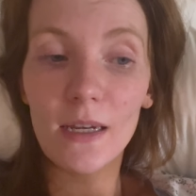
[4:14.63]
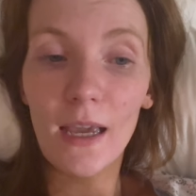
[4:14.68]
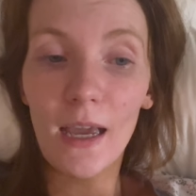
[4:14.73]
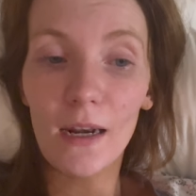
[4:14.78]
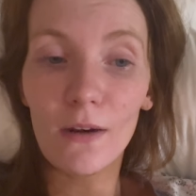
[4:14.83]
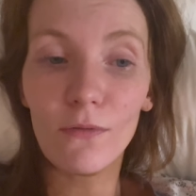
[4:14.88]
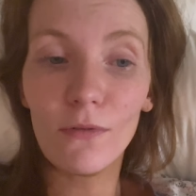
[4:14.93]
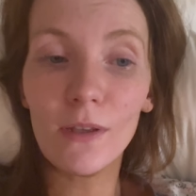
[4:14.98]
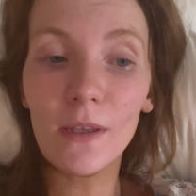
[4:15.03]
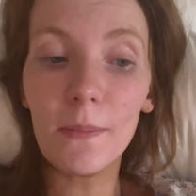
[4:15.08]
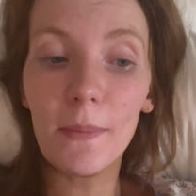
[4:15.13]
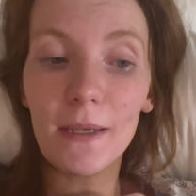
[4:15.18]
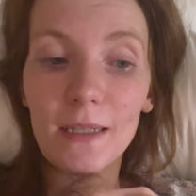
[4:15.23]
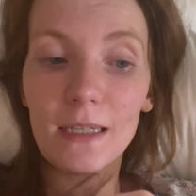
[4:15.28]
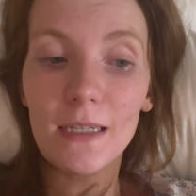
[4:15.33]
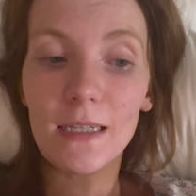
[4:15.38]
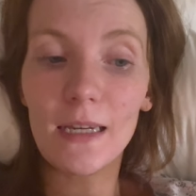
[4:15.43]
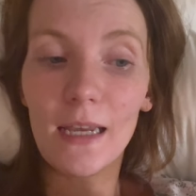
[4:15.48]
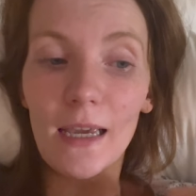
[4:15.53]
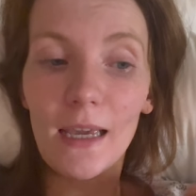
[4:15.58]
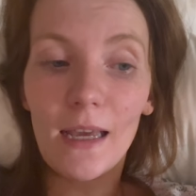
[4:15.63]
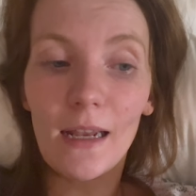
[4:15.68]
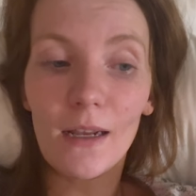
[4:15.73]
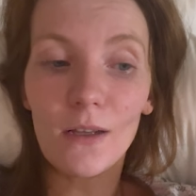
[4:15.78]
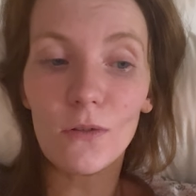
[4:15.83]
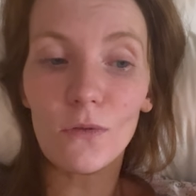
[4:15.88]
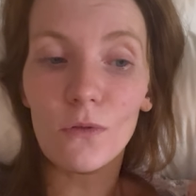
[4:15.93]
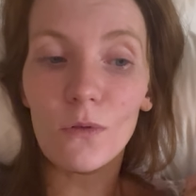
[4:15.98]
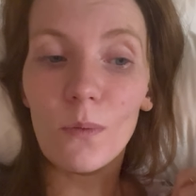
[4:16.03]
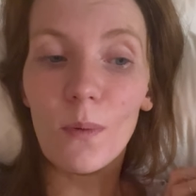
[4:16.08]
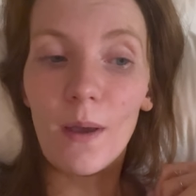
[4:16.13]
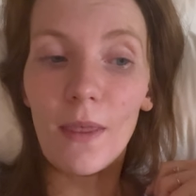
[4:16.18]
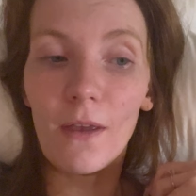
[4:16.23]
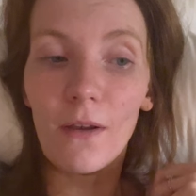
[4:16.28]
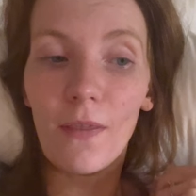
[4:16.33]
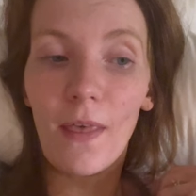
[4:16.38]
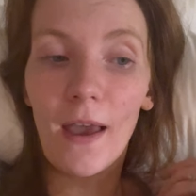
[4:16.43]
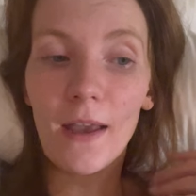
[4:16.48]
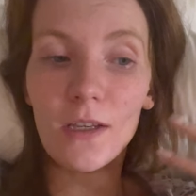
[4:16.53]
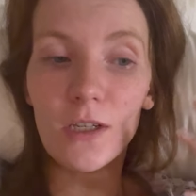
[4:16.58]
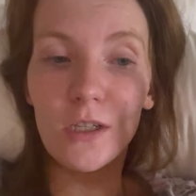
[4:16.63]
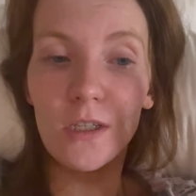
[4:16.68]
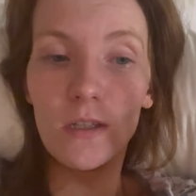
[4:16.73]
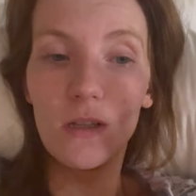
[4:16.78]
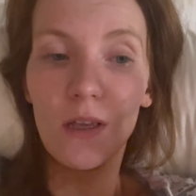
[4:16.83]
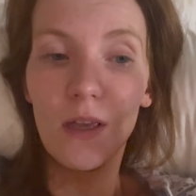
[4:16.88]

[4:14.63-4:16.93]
had a really busy day, and I don't know whether that just